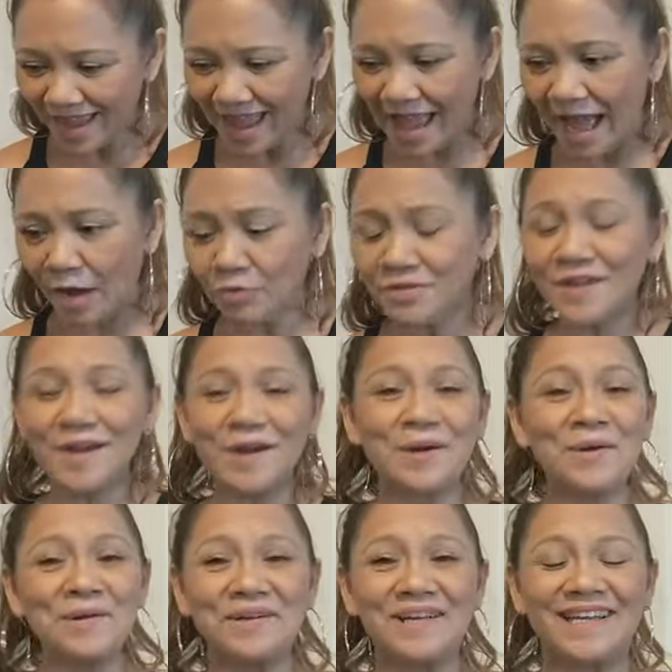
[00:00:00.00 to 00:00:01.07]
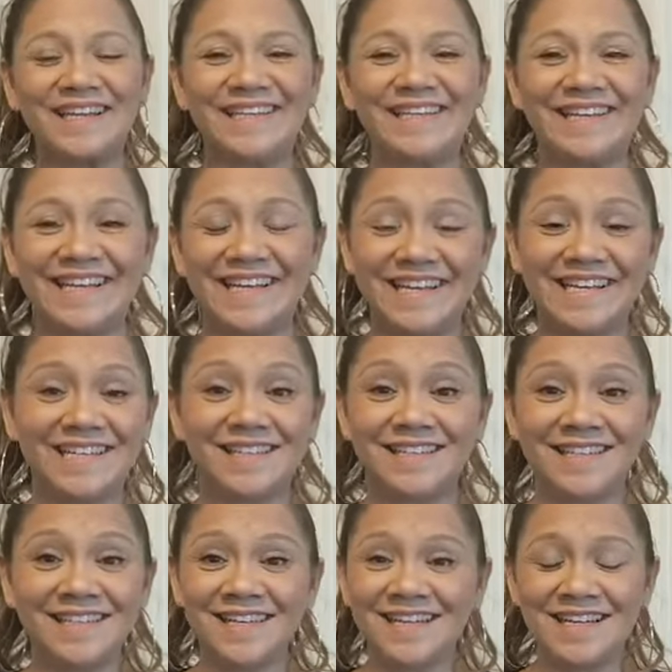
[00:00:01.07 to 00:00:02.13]
out there in,
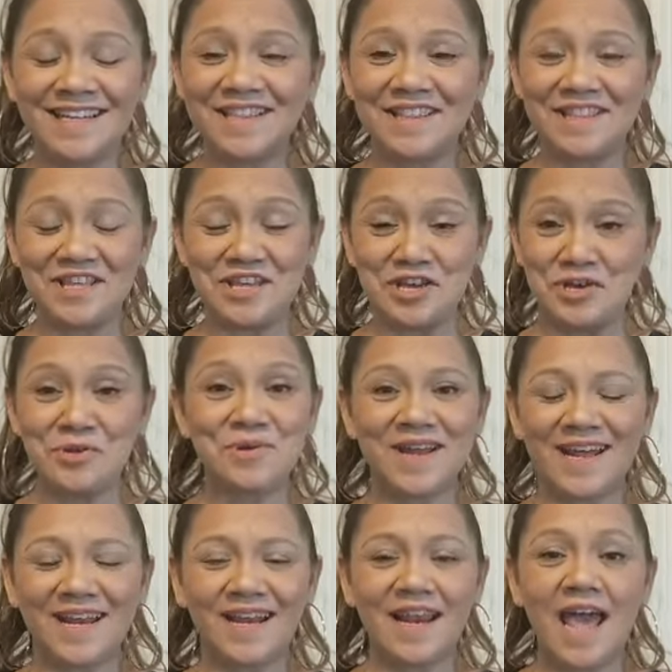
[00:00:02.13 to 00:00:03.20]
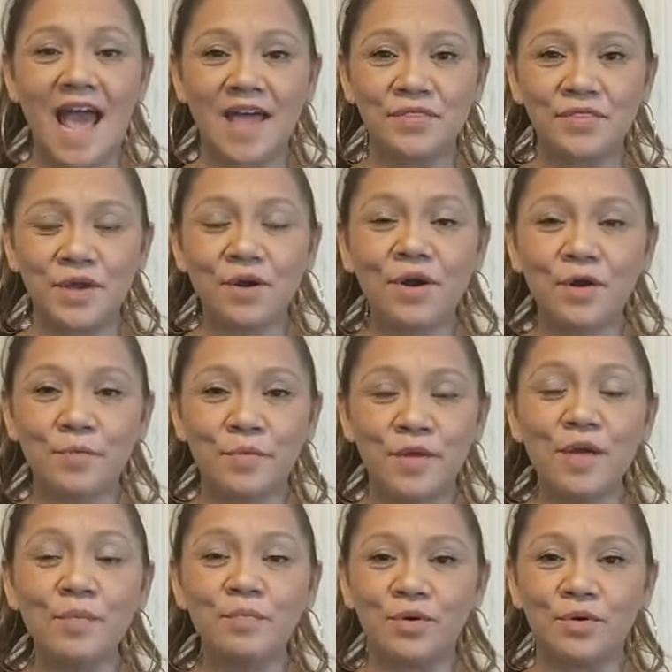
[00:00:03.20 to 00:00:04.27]
in, the internet land, there are
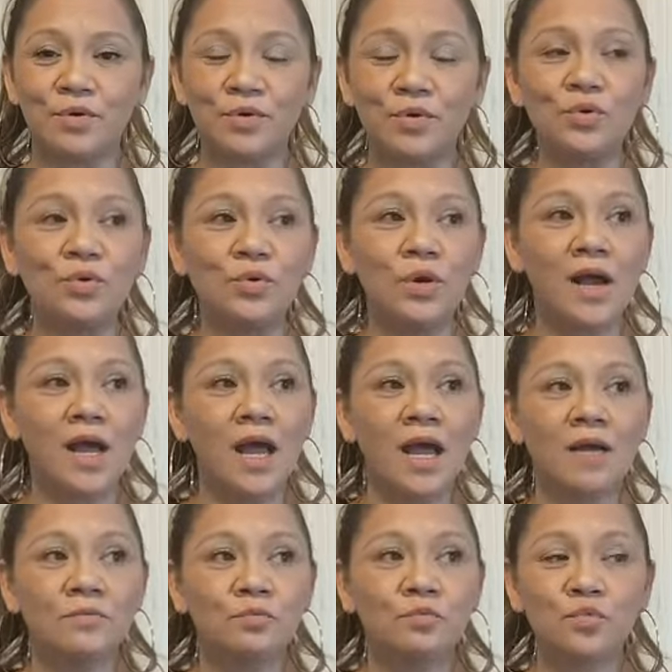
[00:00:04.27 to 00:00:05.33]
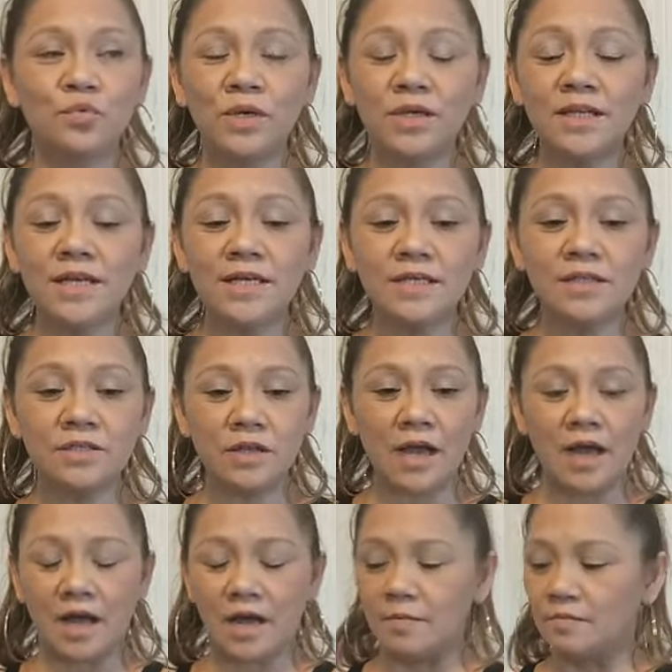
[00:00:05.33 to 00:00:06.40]
people who really
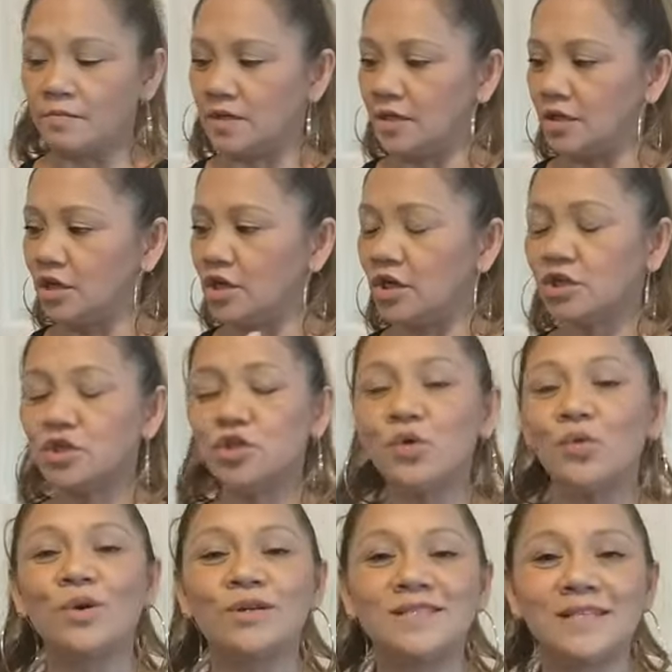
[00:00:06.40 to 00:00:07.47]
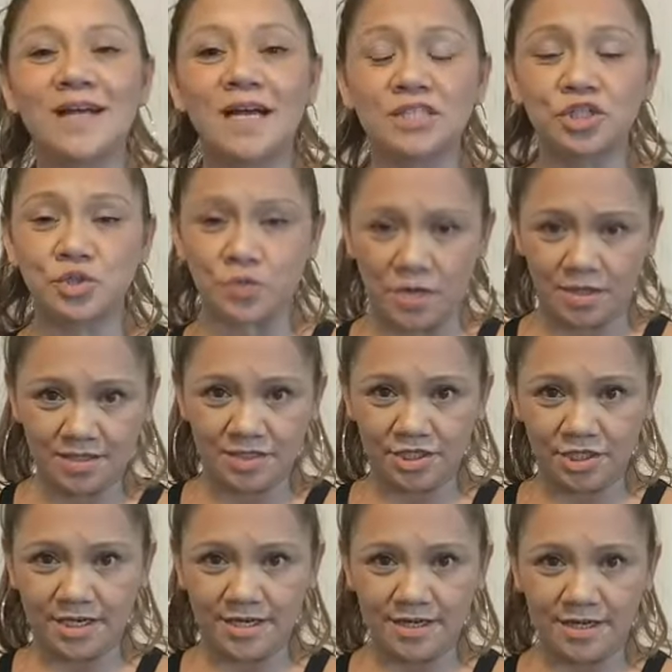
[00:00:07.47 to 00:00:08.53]
um, look towards astrology.
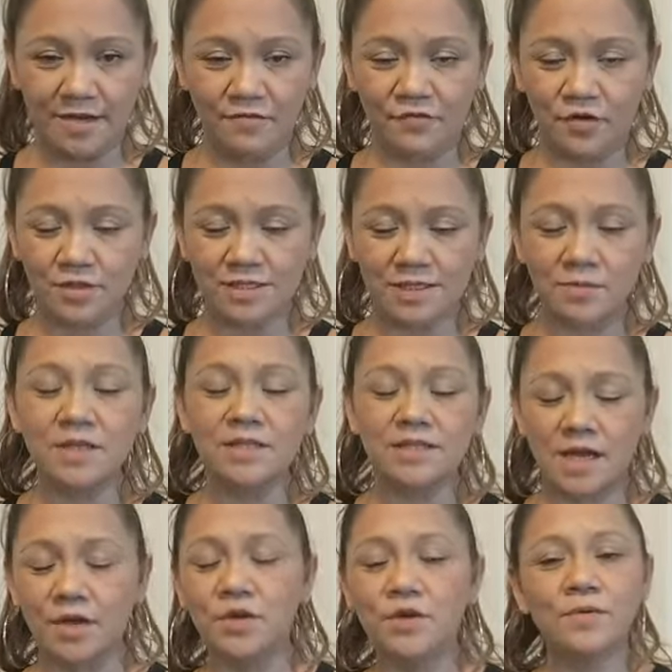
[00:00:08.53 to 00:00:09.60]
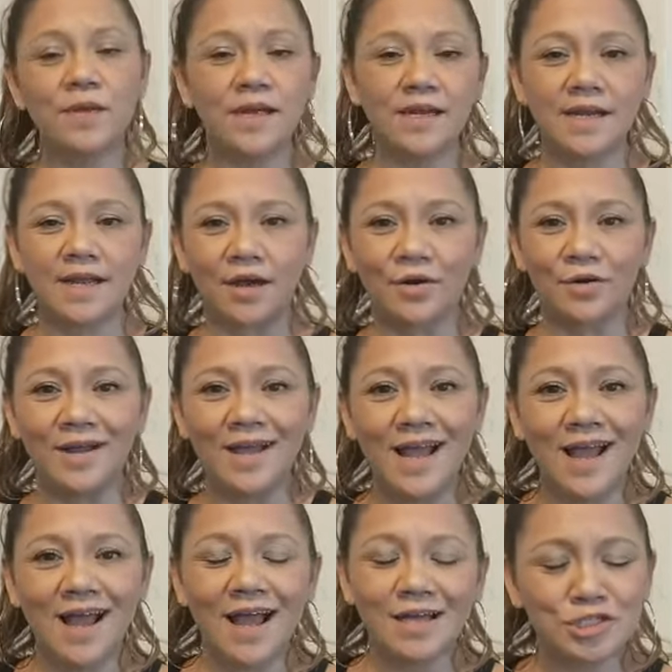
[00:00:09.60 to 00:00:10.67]
Now, folks, I'm going to tell you right now,
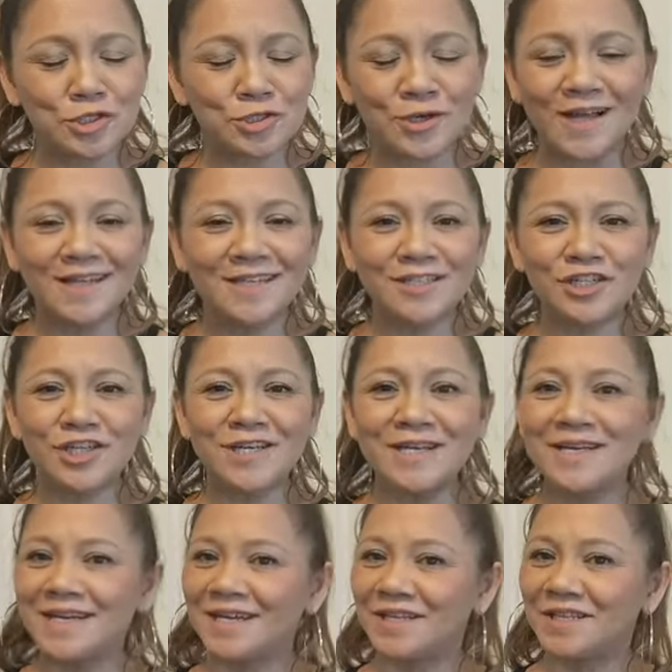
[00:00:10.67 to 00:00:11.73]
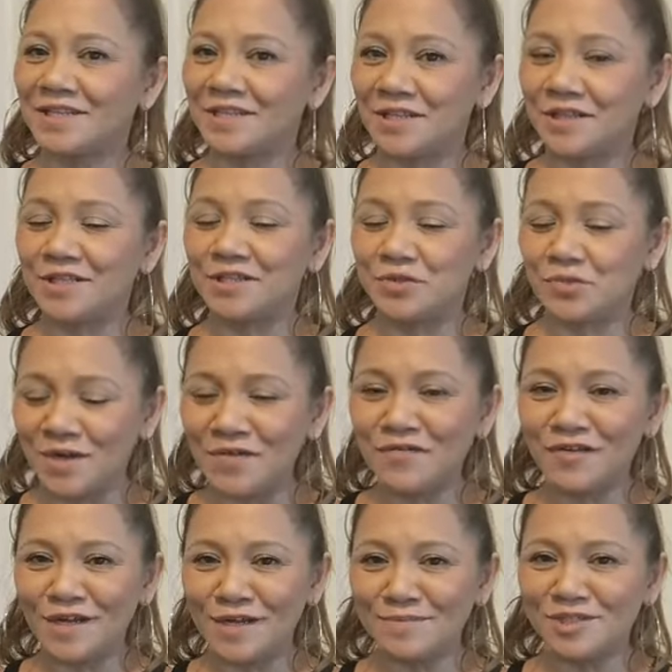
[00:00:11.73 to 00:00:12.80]
astrology and the twin
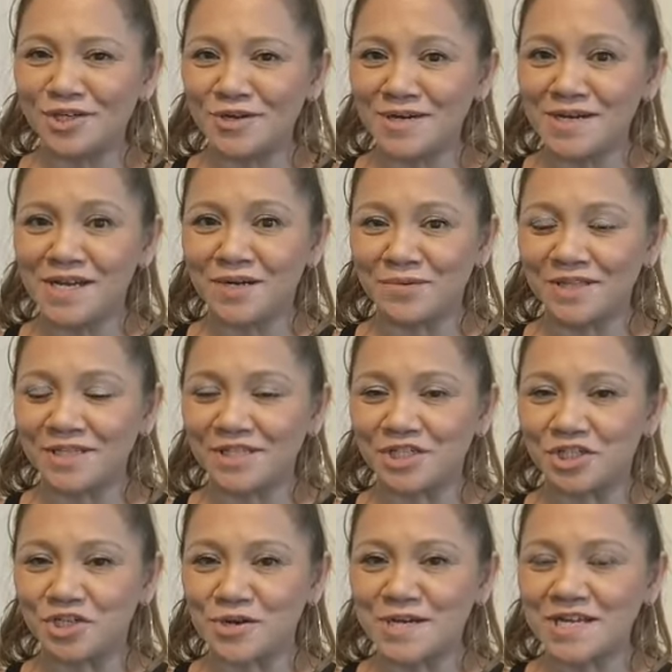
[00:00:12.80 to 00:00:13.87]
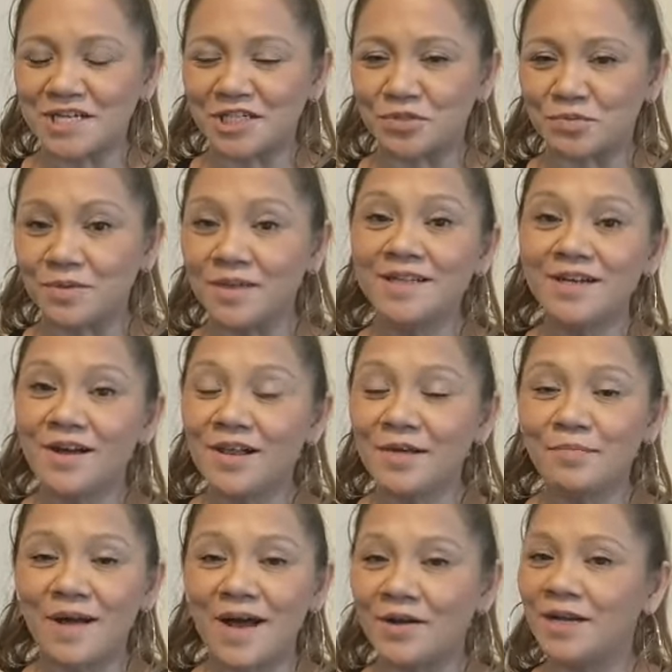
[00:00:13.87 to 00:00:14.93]
flame journey and what this journey is really all
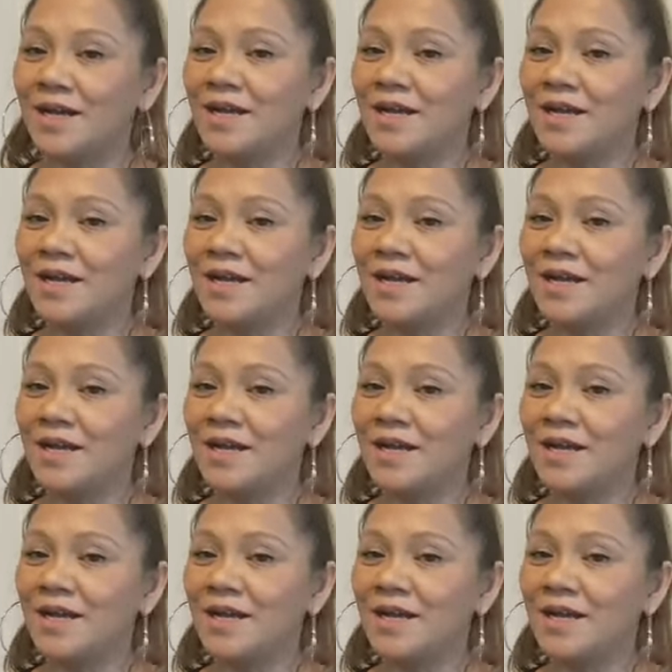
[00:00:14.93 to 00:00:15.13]
about,